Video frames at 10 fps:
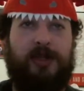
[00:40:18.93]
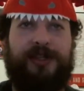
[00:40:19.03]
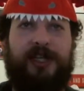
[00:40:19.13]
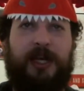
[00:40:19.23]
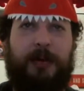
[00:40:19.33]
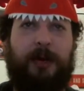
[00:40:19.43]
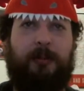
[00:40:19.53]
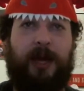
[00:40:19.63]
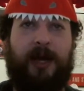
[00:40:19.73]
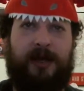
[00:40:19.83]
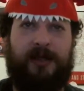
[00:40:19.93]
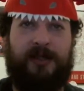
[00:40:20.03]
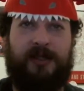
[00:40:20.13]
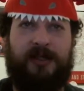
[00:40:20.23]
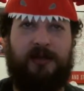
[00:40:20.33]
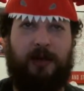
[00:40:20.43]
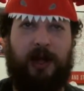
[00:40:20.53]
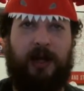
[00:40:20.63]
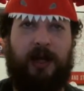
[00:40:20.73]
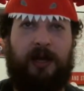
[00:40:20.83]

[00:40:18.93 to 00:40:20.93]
just human bandits as well.